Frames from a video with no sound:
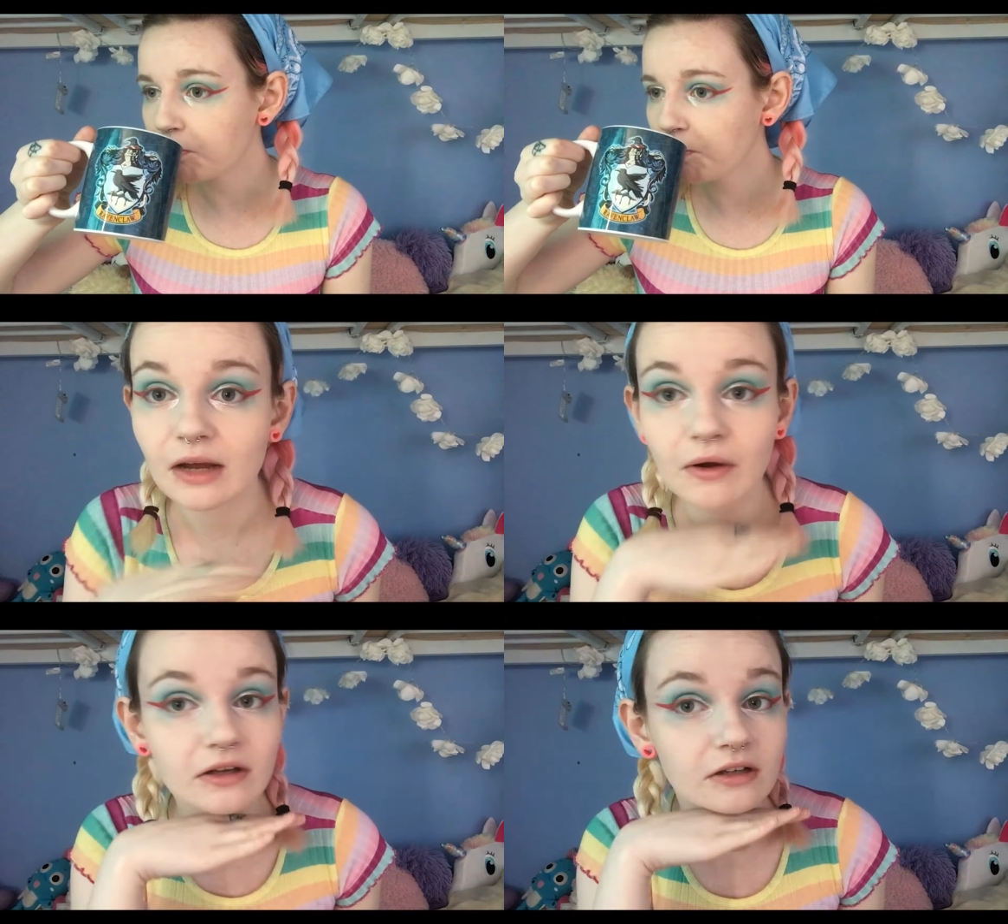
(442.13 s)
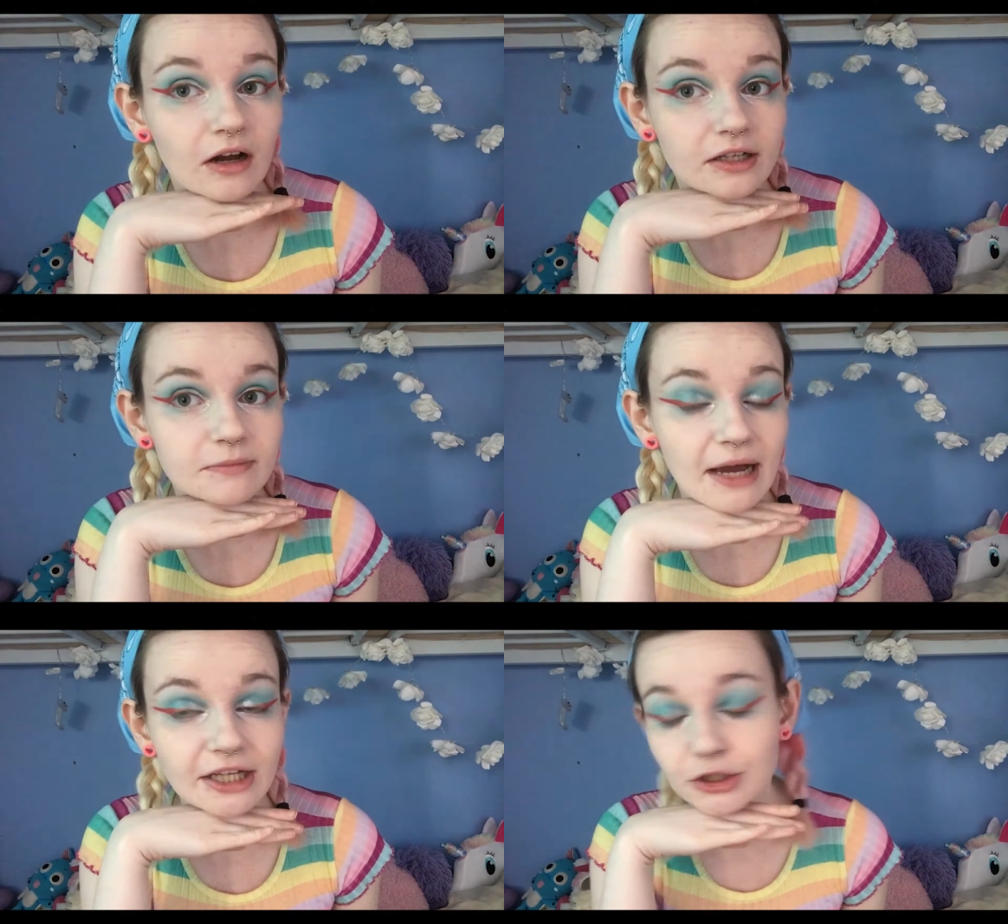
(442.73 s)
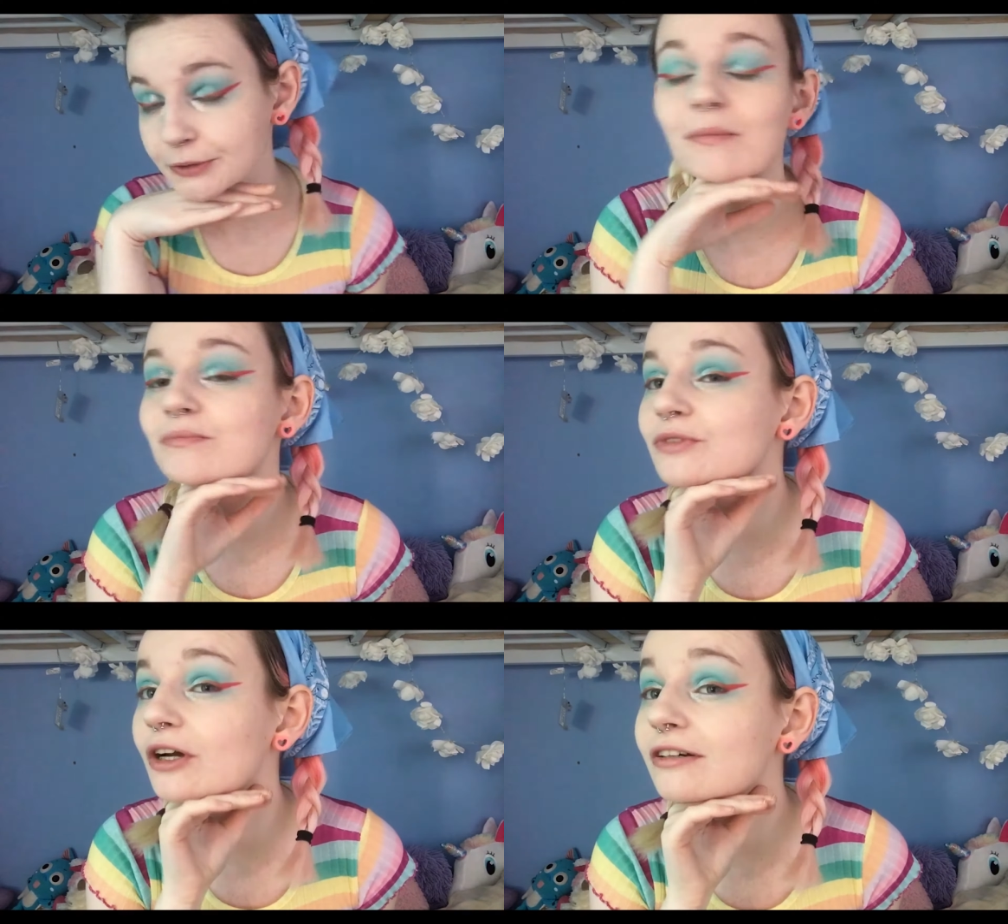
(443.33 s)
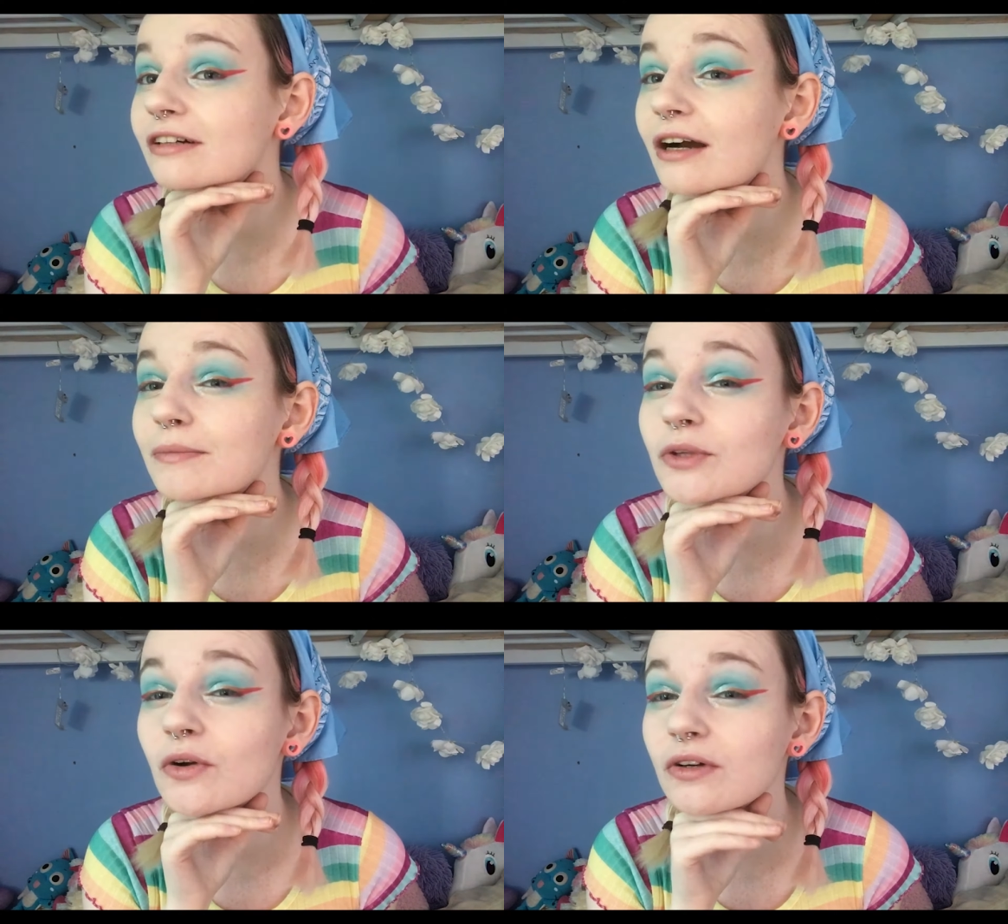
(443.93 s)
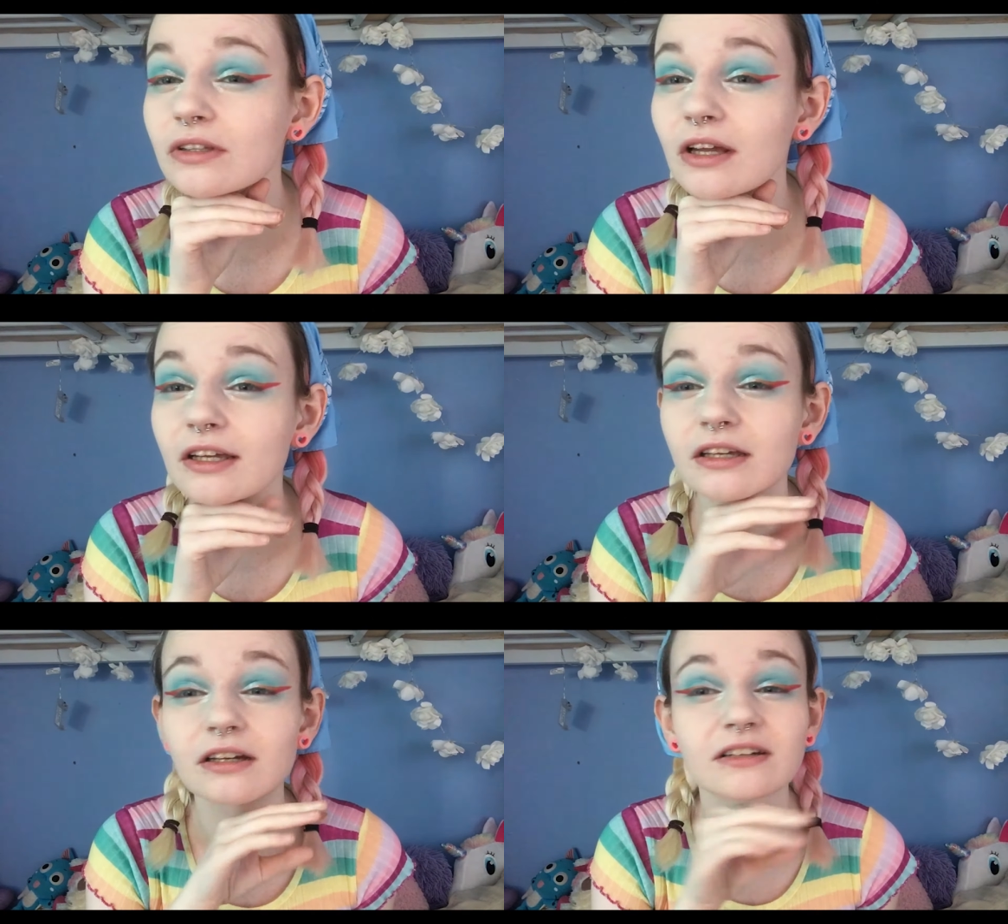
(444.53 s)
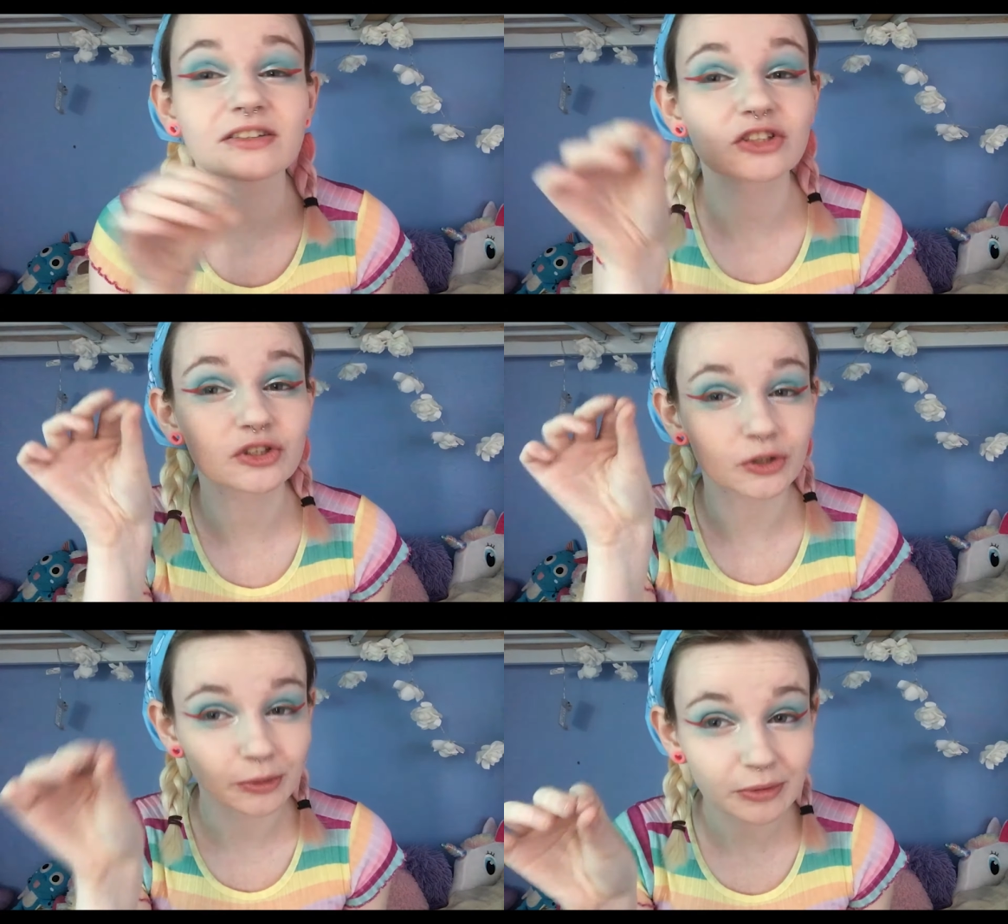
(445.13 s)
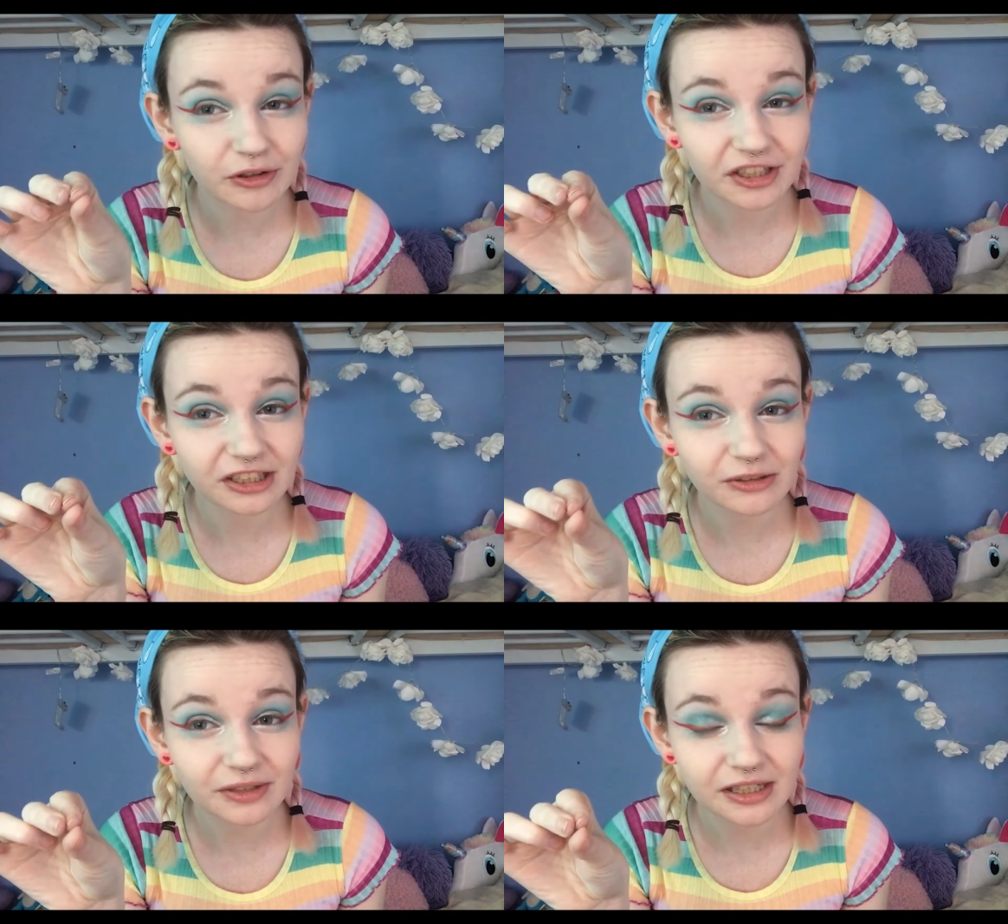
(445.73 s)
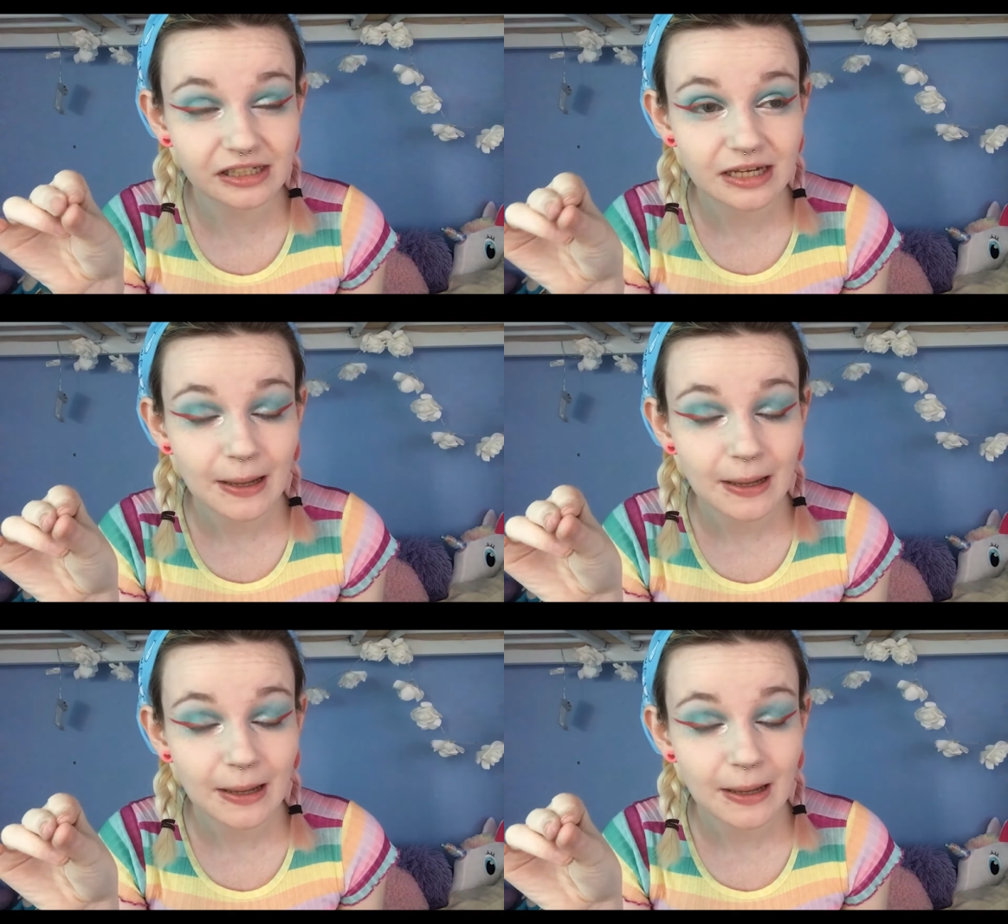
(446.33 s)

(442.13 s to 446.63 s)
Now our eyes match. I'm not like super into it,